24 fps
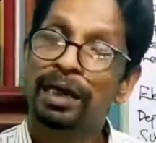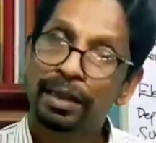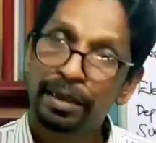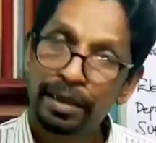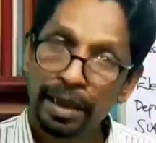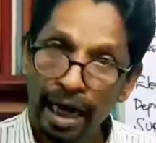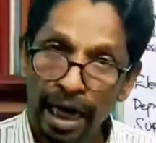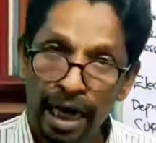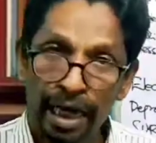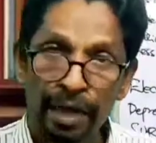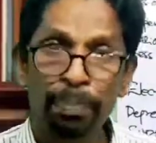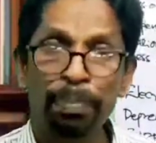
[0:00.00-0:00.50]

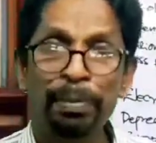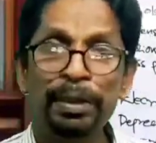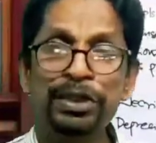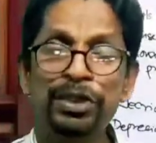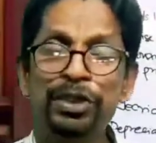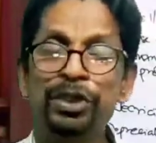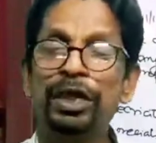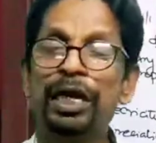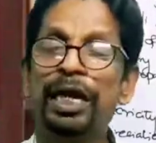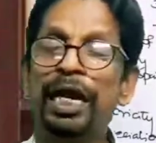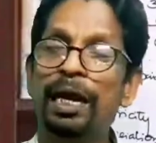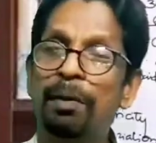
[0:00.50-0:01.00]
That
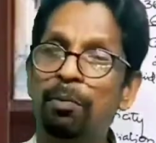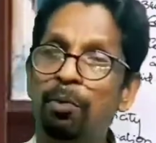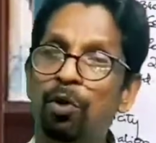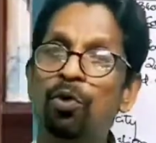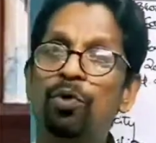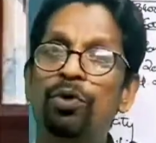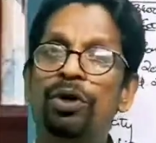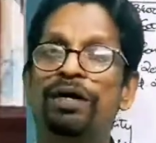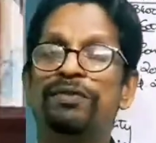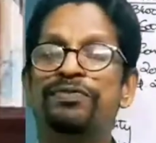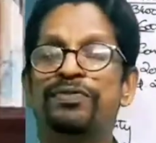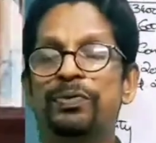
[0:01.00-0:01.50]
much
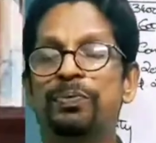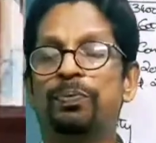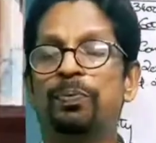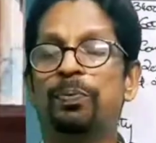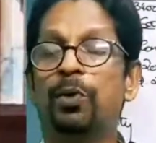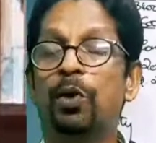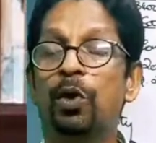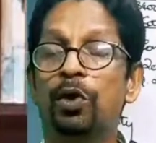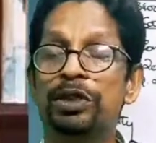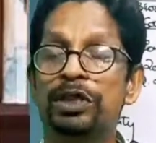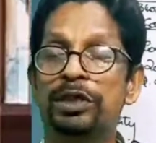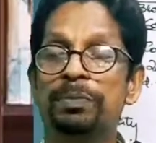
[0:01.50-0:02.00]
amount of
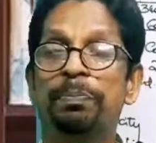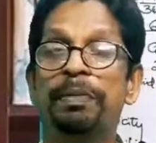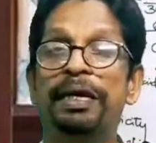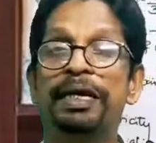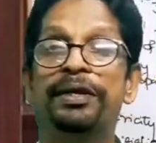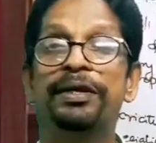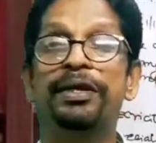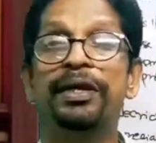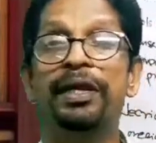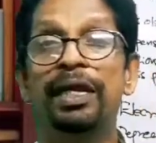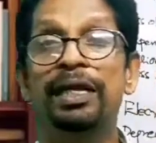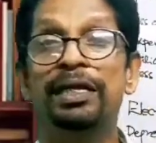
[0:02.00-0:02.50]
sports
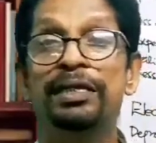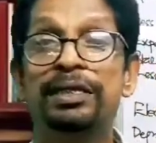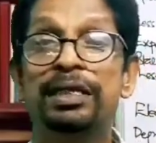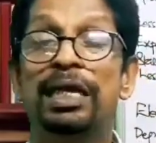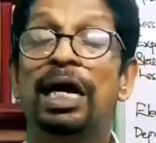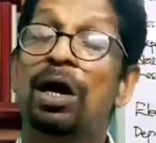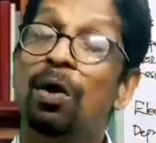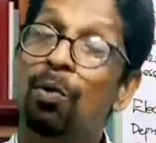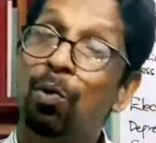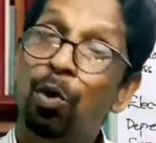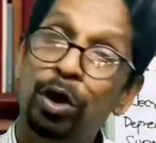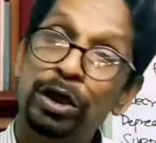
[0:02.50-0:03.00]

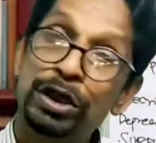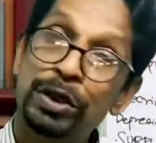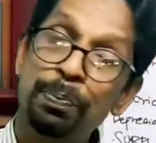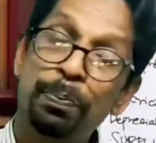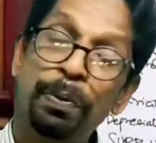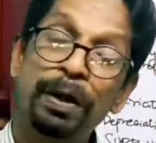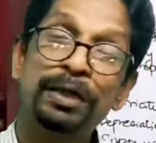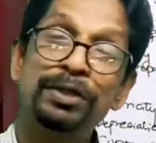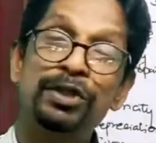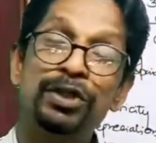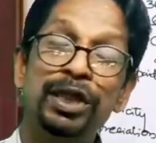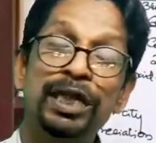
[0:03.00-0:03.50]
materials was
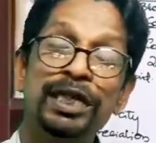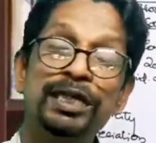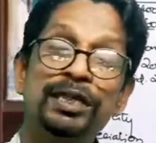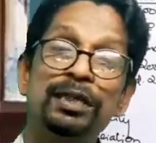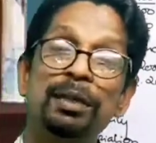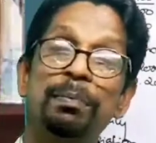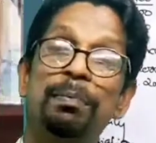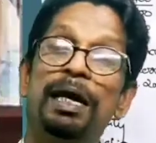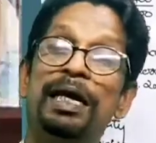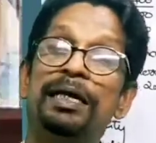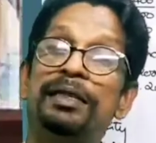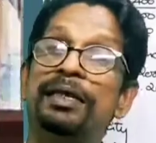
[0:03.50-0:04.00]

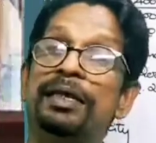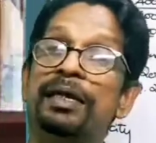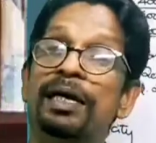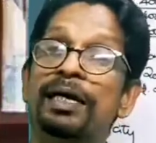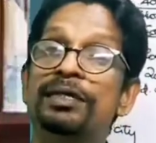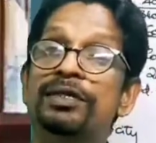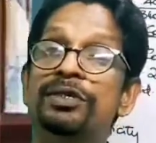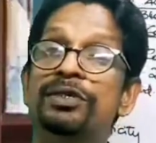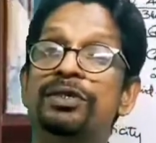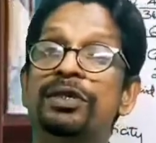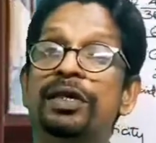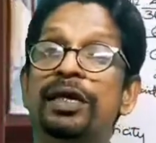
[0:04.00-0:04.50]
purchased by the
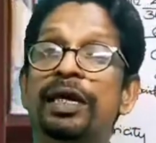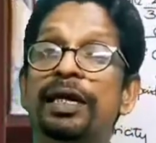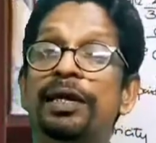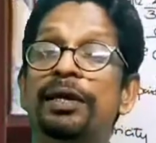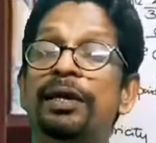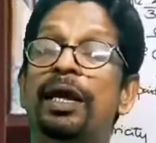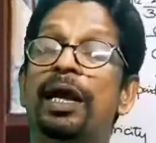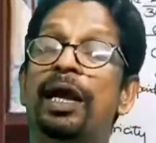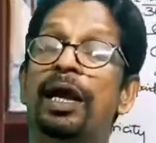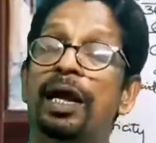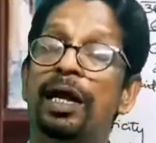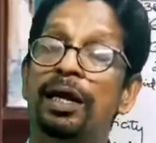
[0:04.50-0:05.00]

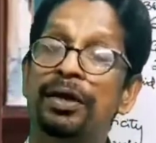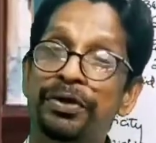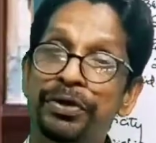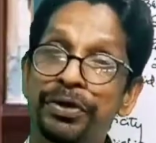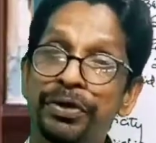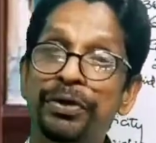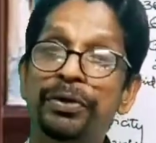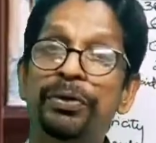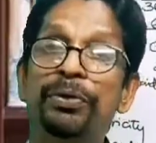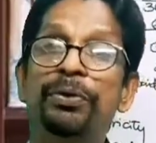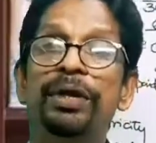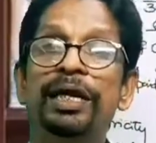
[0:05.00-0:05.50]
concern
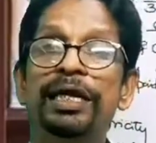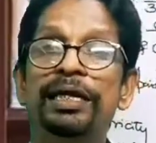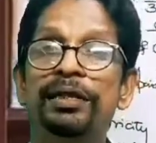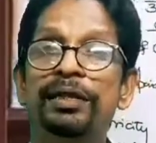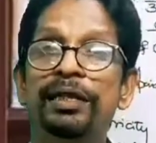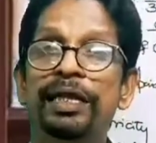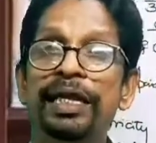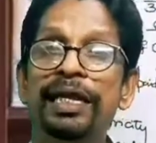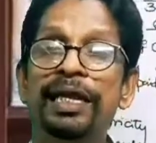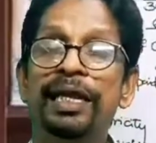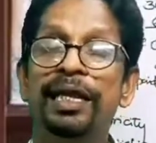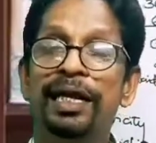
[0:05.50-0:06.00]
during
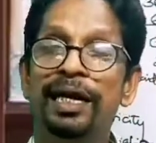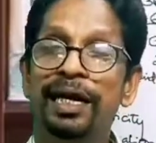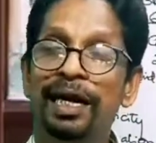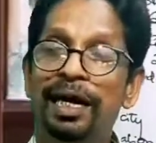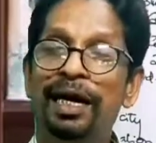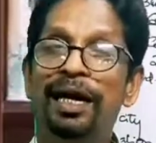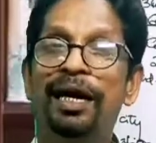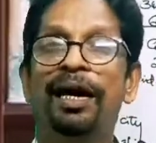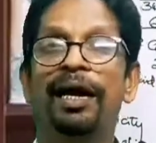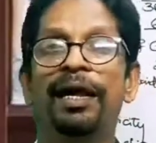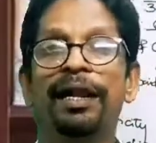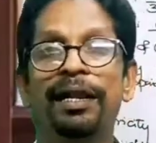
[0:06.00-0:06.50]
the
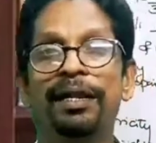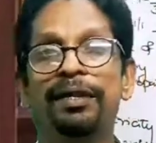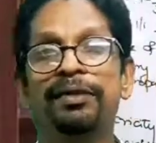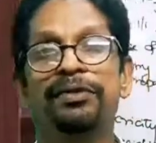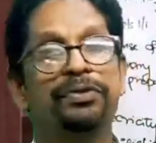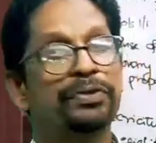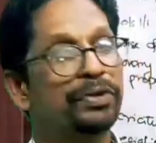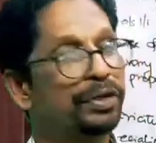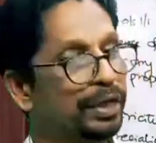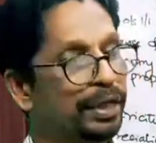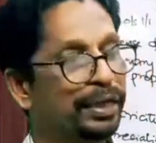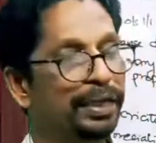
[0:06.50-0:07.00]

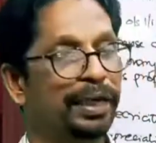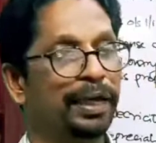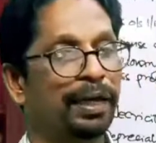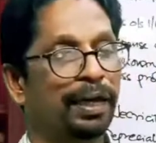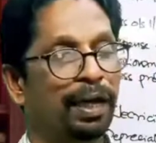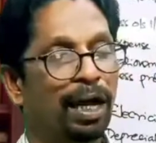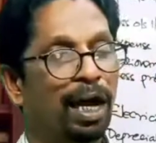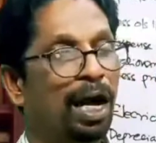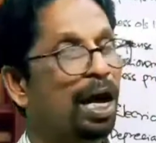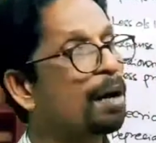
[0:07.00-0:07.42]
current year.